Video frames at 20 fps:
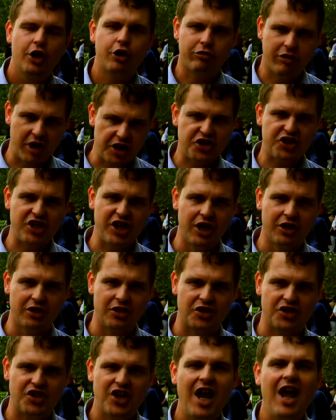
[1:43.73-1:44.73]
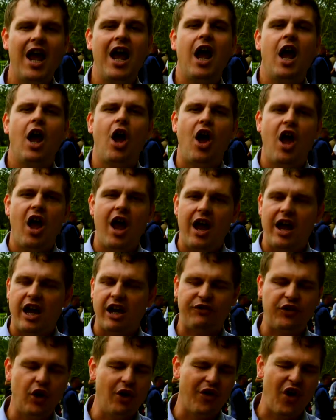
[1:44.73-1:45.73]
Christians,
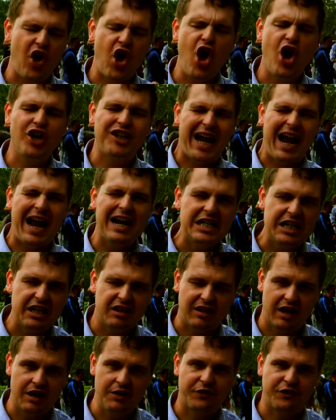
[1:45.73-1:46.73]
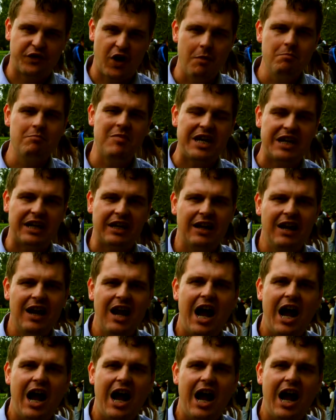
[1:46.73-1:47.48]
if you've ever heard anything from me,